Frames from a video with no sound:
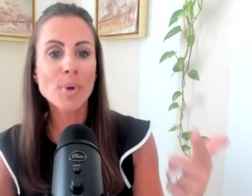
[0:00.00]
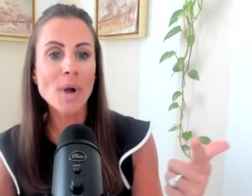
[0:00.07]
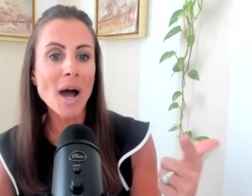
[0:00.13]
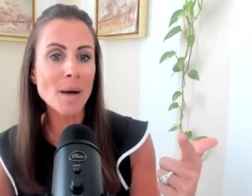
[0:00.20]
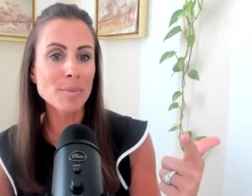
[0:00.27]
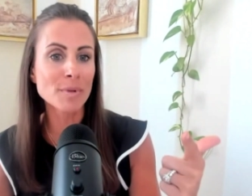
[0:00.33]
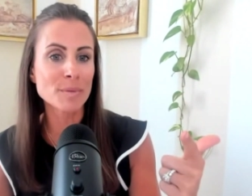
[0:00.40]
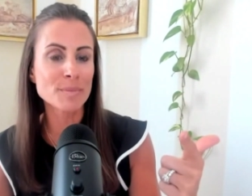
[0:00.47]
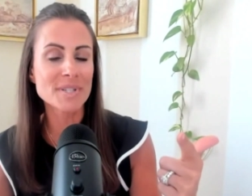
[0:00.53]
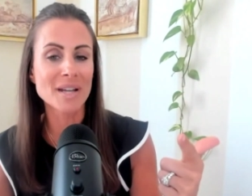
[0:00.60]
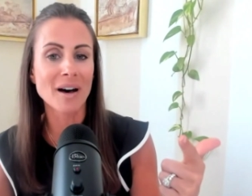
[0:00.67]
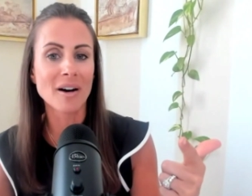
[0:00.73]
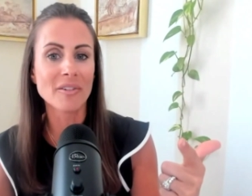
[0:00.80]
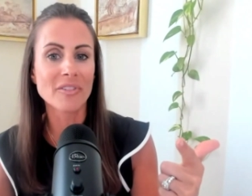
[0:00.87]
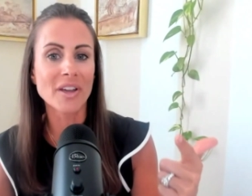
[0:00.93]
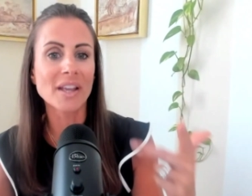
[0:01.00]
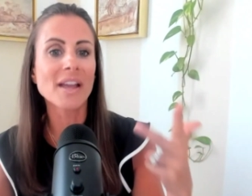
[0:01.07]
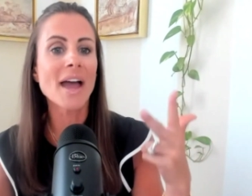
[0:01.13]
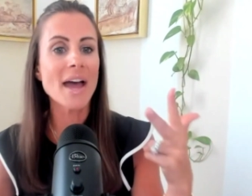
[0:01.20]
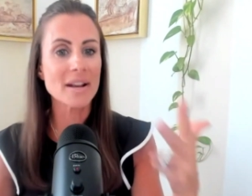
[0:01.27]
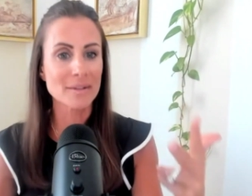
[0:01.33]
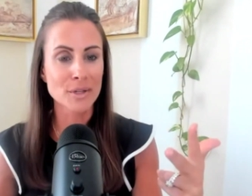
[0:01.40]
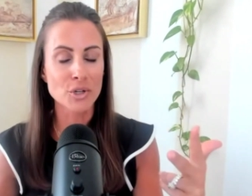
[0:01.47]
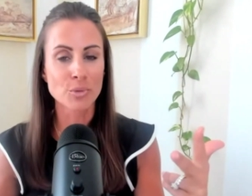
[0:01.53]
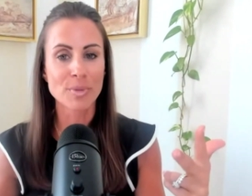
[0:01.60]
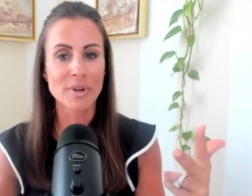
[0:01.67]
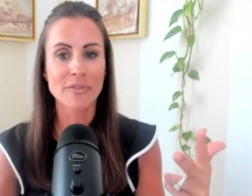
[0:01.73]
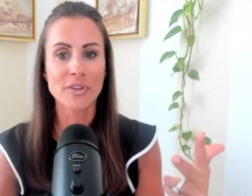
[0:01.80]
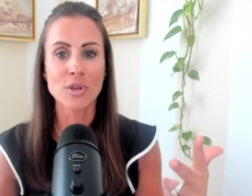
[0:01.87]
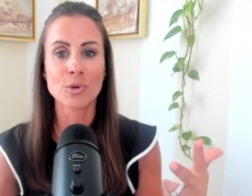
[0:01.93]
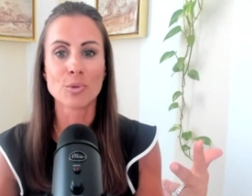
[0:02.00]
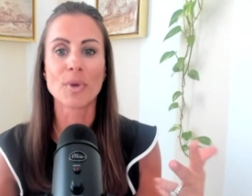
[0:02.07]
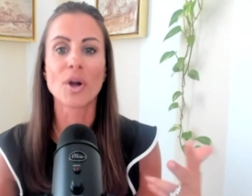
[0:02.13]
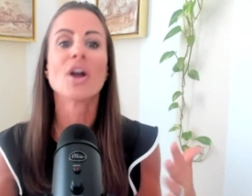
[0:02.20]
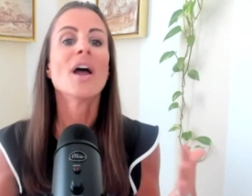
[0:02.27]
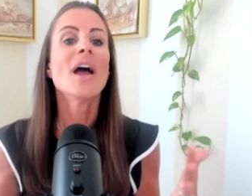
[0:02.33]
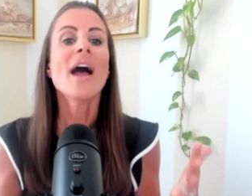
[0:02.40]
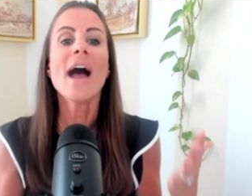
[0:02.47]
problem solving, and a little bit of humor.